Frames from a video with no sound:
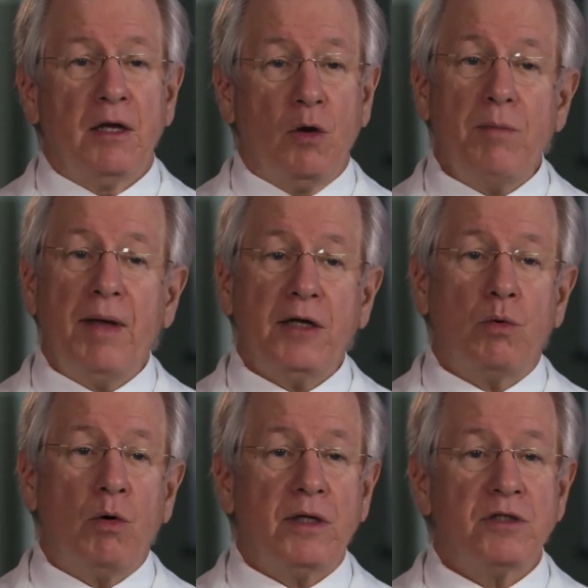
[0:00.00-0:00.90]
Going back
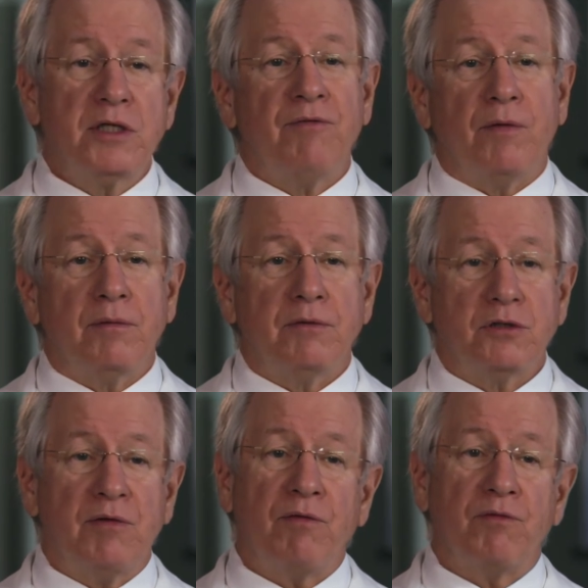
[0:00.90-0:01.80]
to work is different.
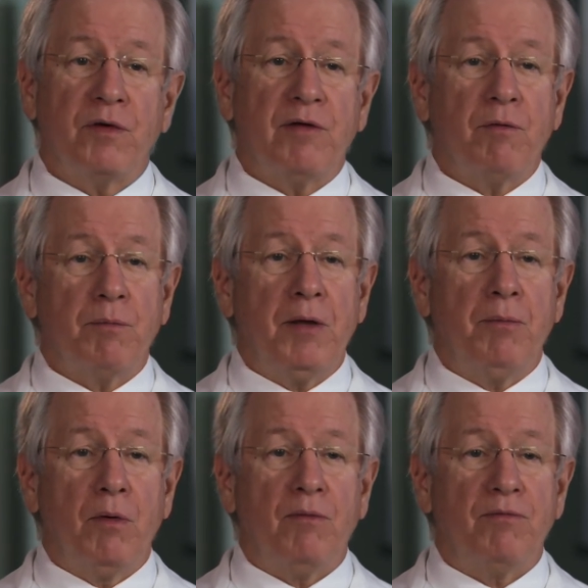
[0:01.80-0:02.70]
It's different for different
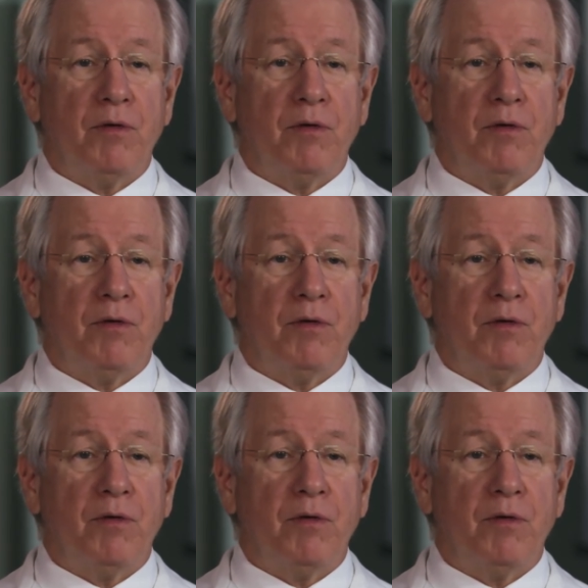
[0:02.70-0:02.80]
people.